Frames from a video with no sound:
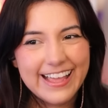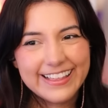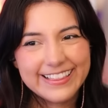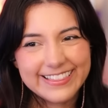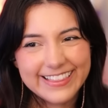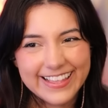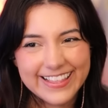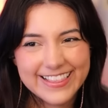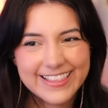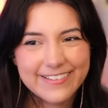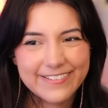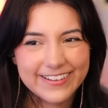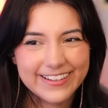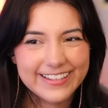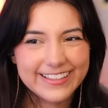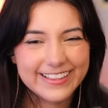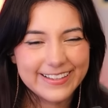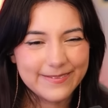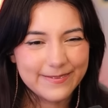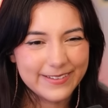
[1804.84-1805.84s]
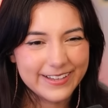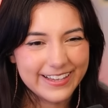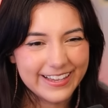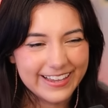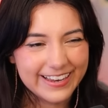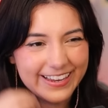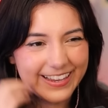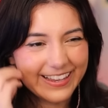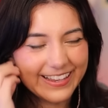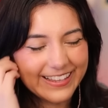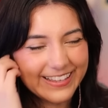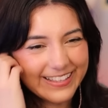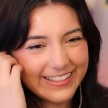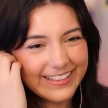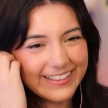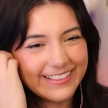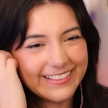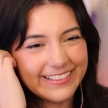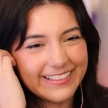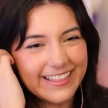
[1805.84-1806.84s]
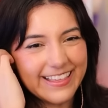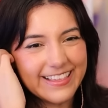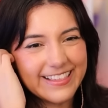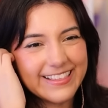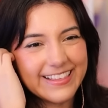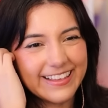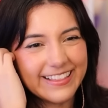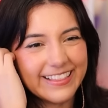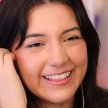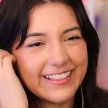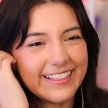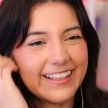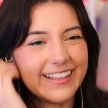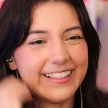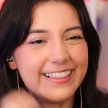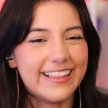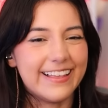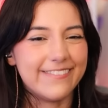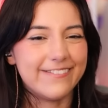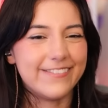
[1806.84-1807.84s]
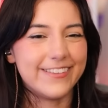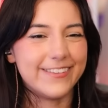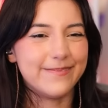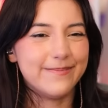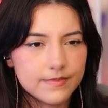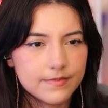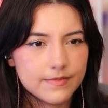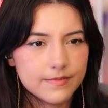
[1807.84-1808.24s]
That's why in the beginning they said that they love him.